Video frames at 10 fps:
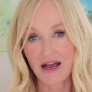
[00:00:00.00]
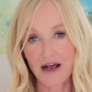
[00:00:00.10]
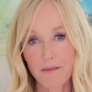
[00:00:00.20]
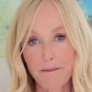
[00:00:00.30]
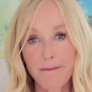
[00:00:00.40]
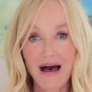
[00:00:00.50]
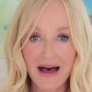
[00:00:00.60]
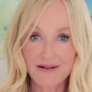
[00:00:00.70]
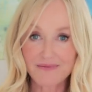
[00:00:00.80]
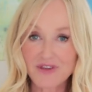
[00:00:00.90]
Um,
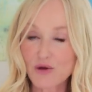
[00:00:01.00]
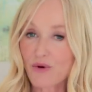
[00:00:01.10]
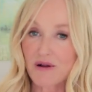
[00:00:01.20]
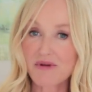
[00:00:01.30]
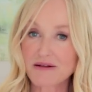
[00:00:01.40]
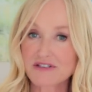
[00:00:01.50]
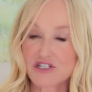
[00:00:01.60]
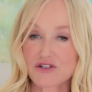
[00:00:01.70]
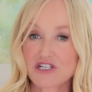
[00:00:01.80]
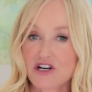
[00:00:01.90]
but you want to be able to
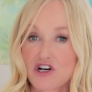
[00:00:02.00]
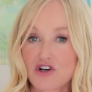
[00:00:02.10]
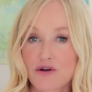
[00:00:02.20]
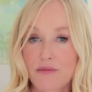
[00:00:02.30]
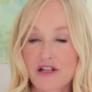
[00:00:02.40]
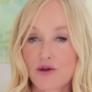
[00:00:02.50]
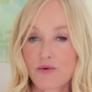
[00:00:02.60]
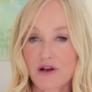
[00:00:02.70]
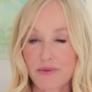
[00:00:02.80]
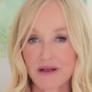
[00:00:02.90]
do it at home and you
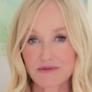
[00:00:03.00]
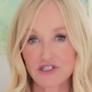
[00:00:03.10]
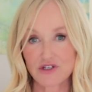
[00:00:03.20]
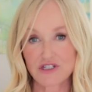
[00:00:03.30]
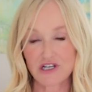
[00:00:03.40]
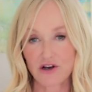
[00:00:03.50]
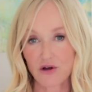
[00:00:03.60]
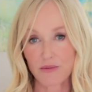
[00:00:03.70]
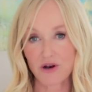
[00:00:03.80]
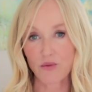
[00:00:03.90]
want to be able to do it at
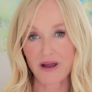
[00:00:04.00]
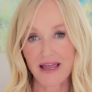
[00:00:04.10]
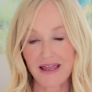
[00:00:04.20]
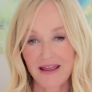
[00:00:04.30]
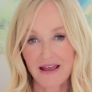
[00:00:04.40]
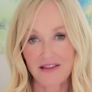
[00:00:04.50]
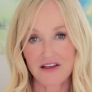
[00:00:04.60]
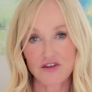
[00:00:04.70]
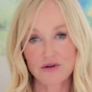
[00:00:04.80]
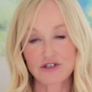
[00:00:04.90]
home in a way
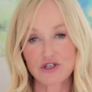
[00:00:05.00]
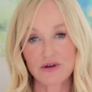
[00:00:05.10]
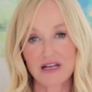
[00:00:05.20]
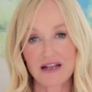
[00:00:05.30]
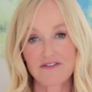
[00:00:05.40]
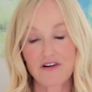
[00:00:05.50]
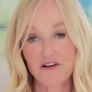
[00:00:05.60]
that you can do it